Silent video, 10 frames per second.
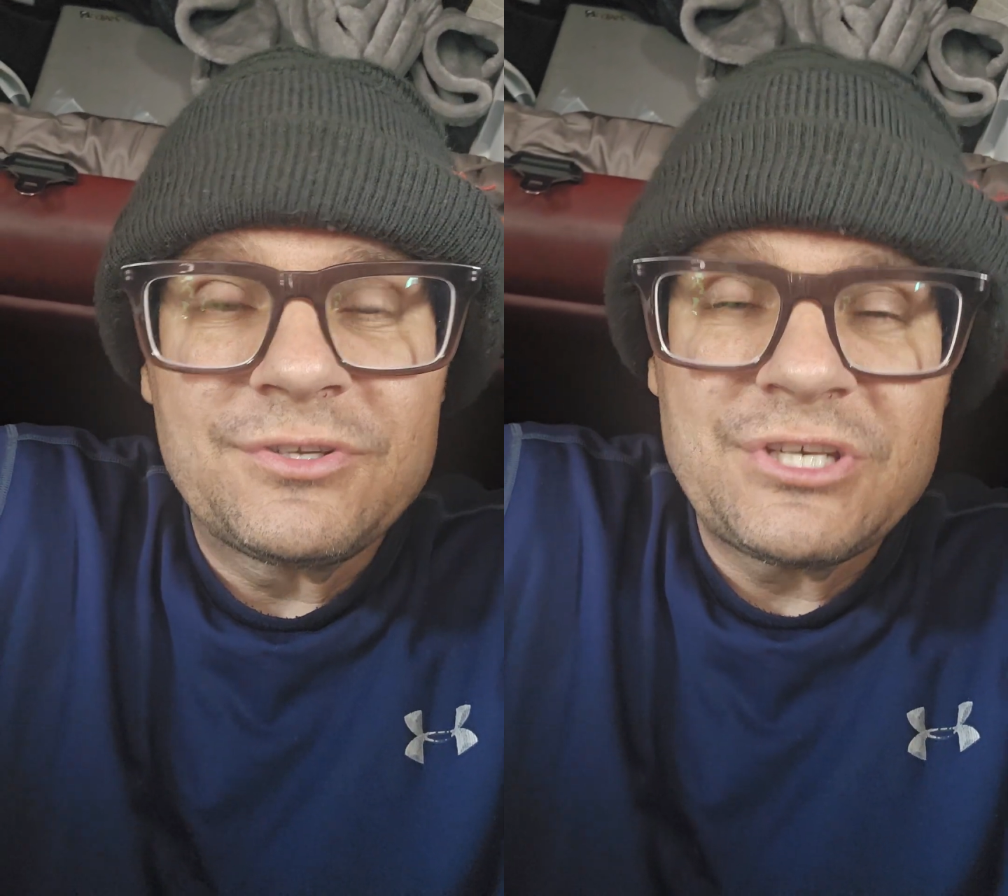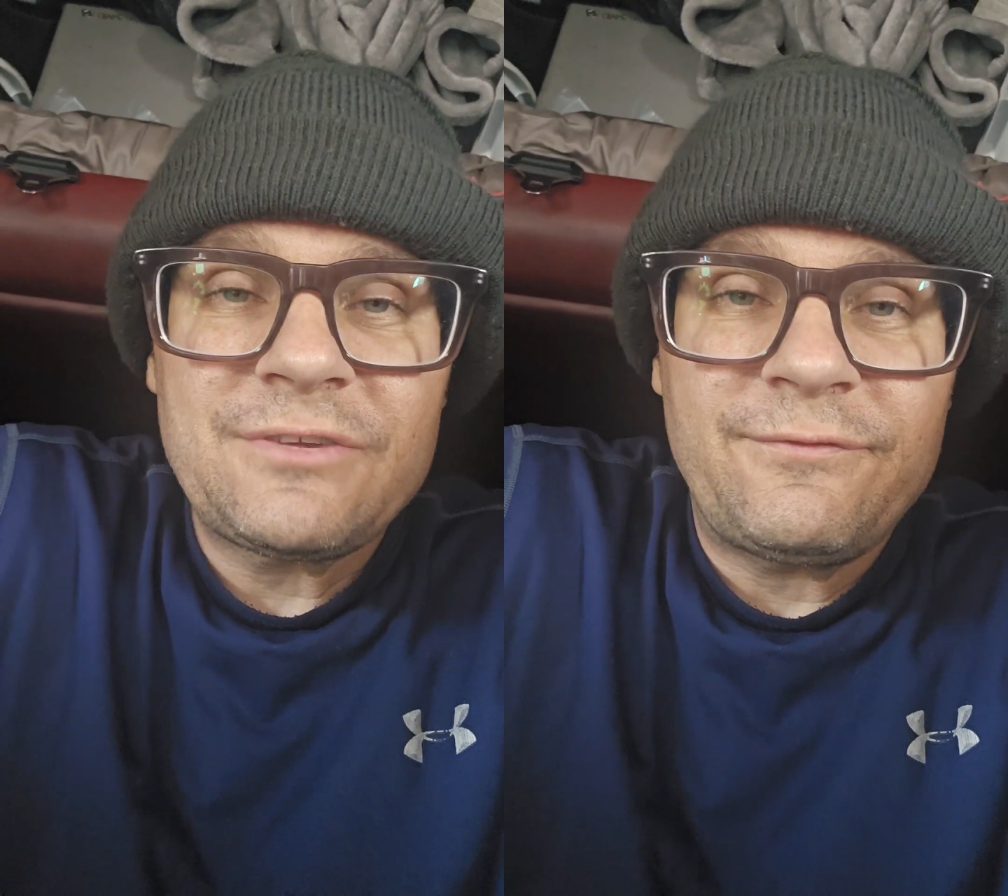
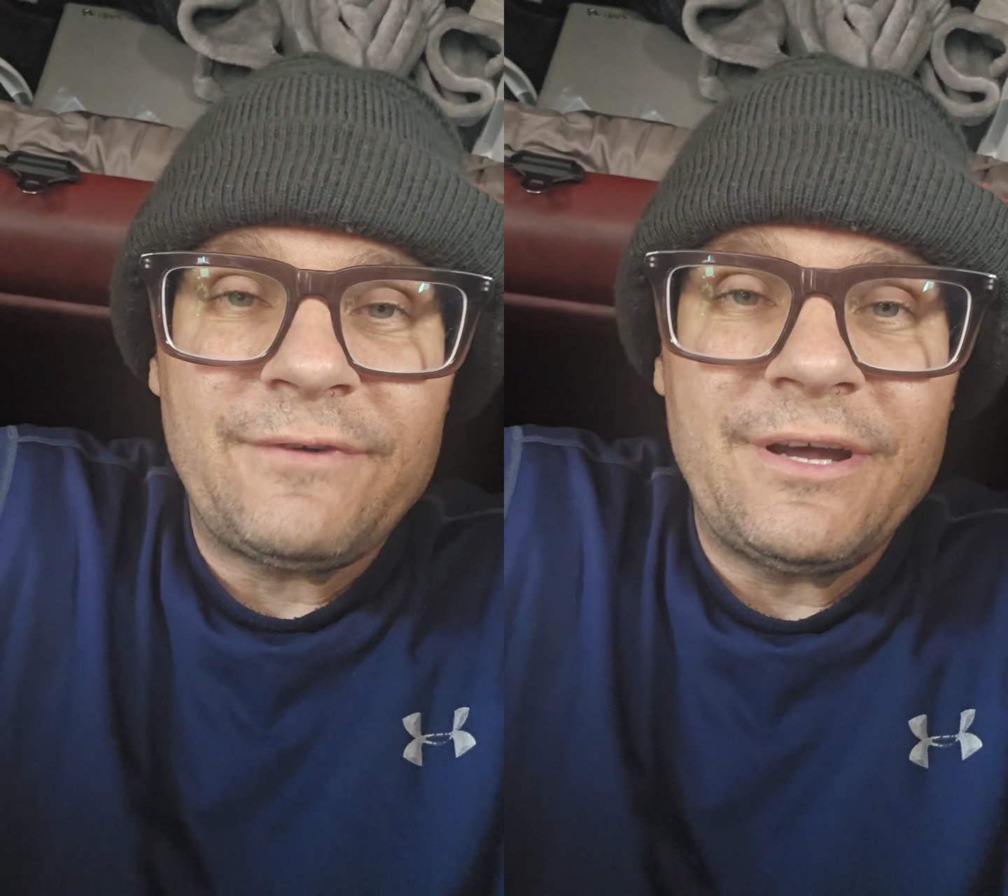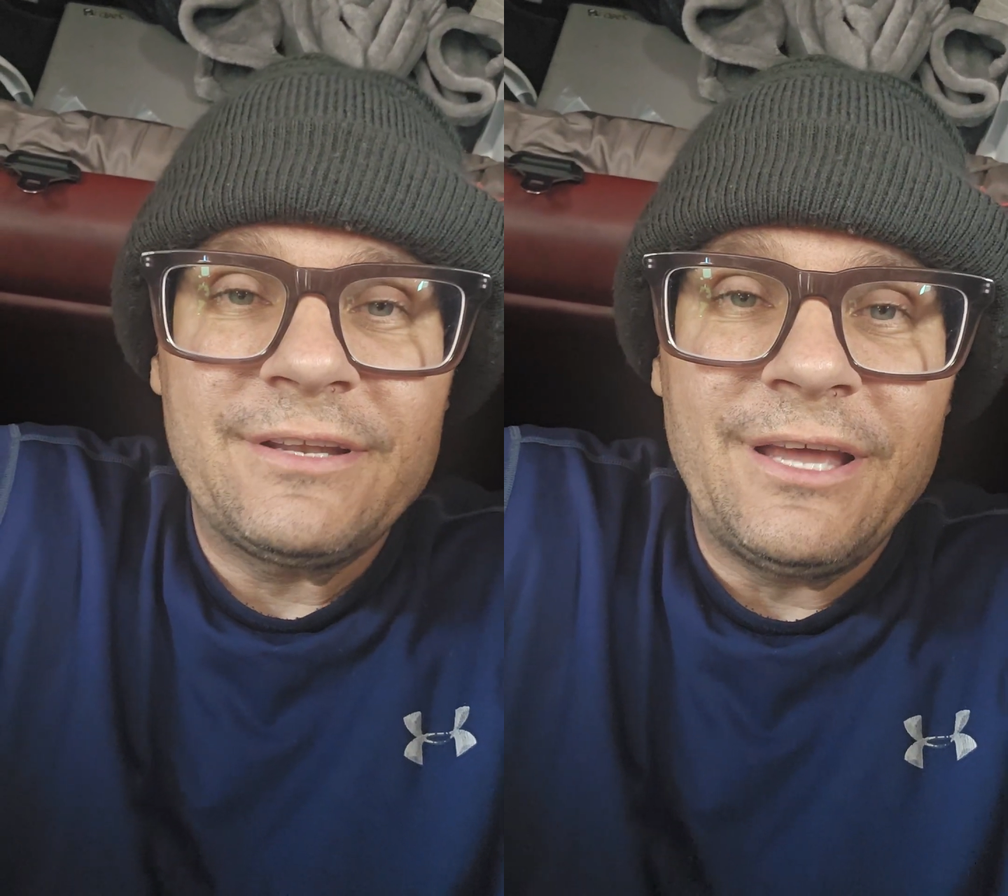just to
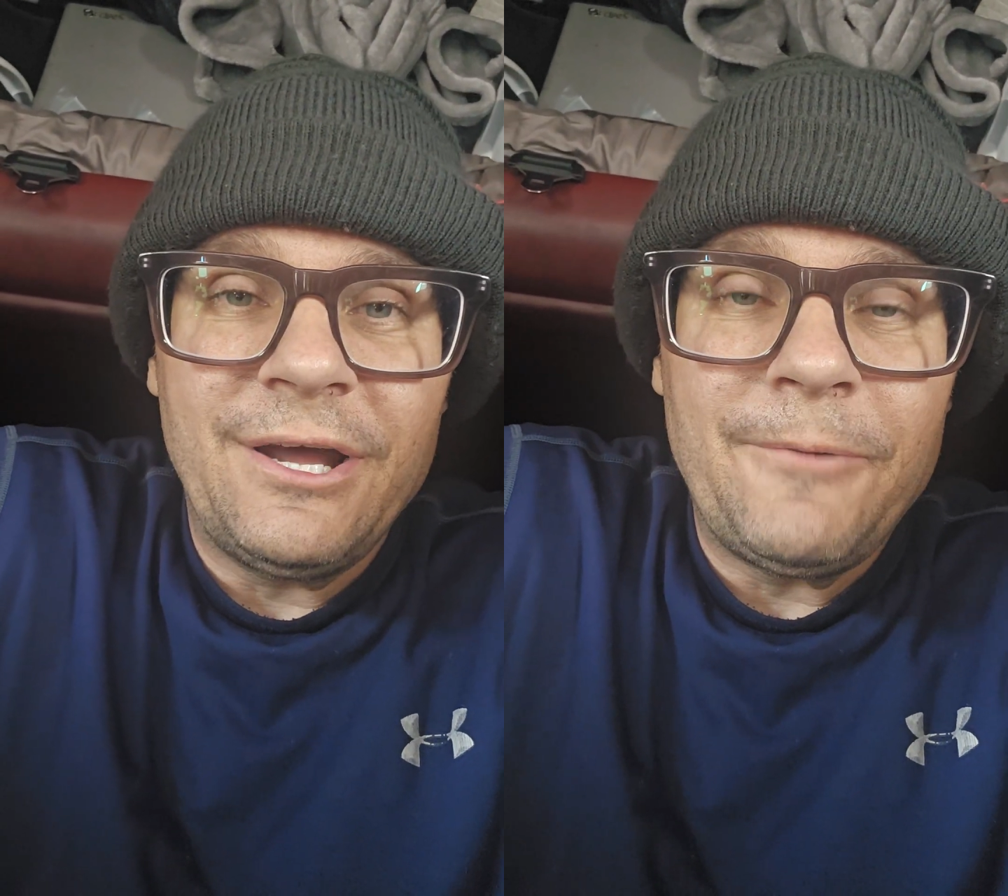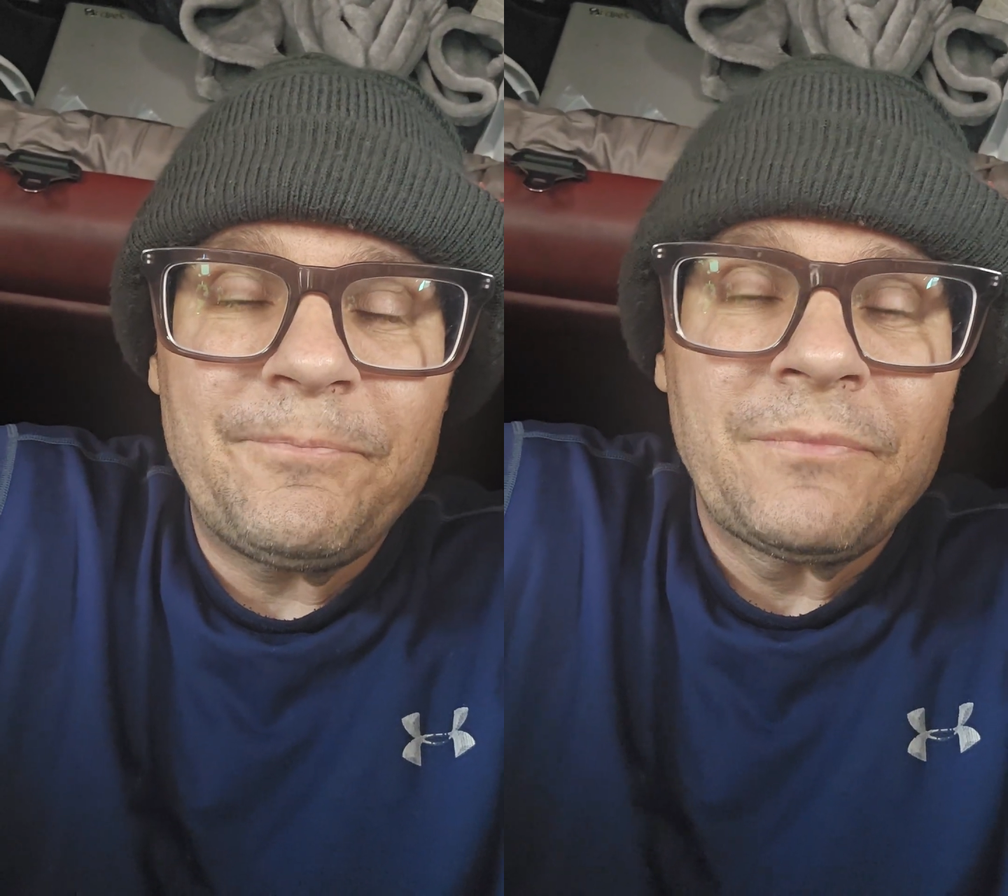find
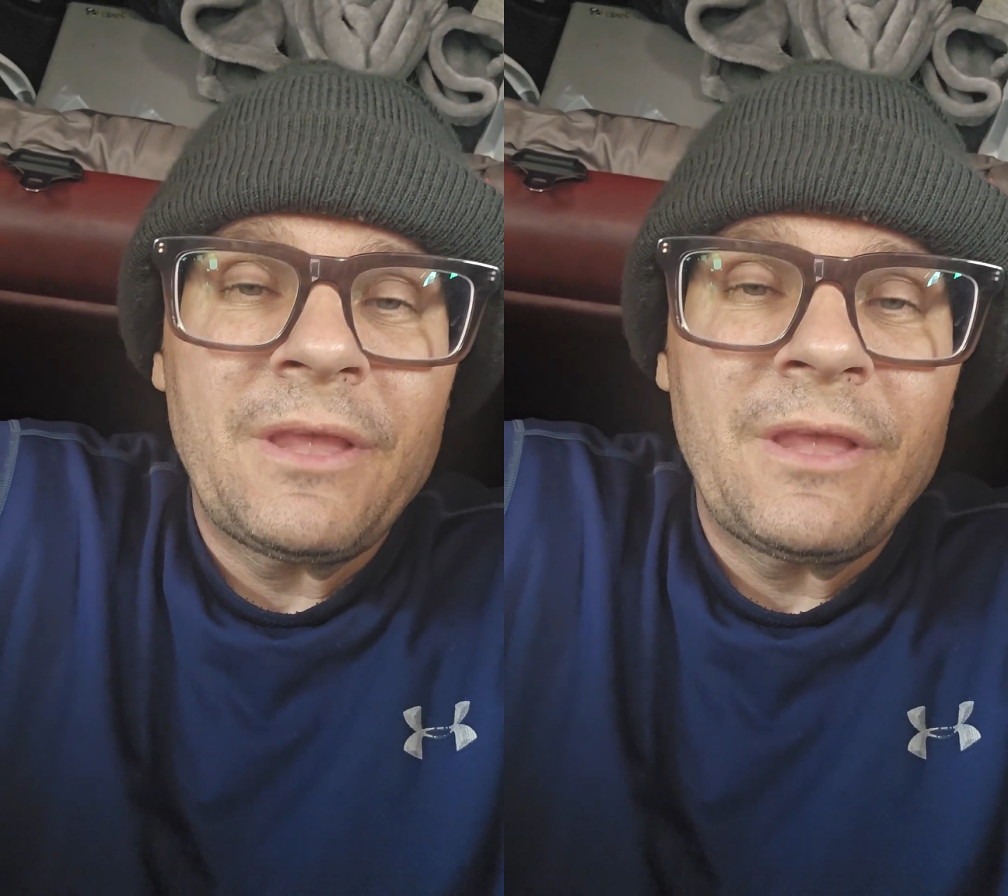out